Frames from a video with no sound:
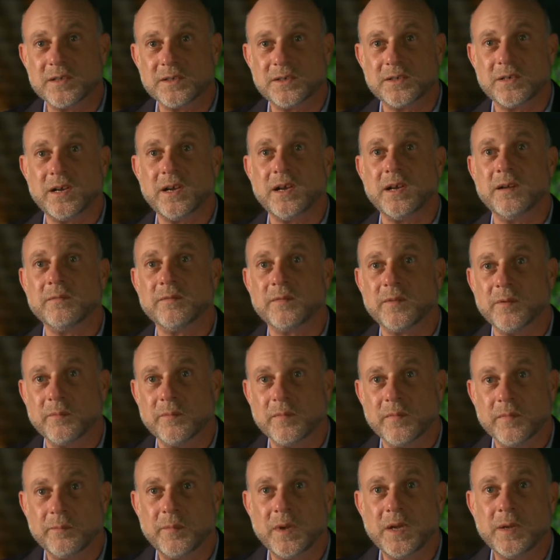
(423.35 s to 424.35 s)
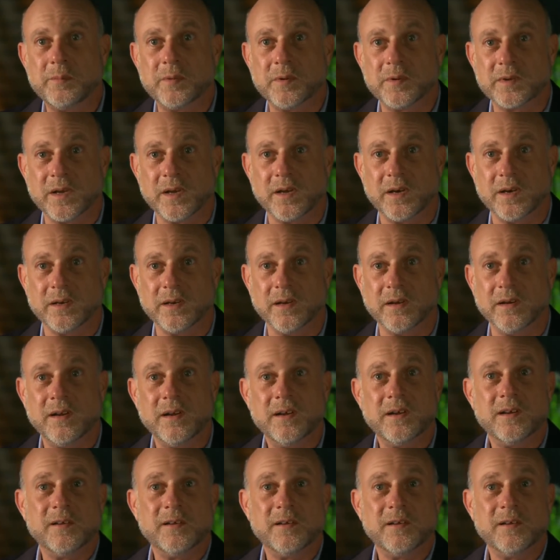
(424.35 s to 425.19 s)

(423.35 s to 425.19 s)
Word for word: chain from people getting it.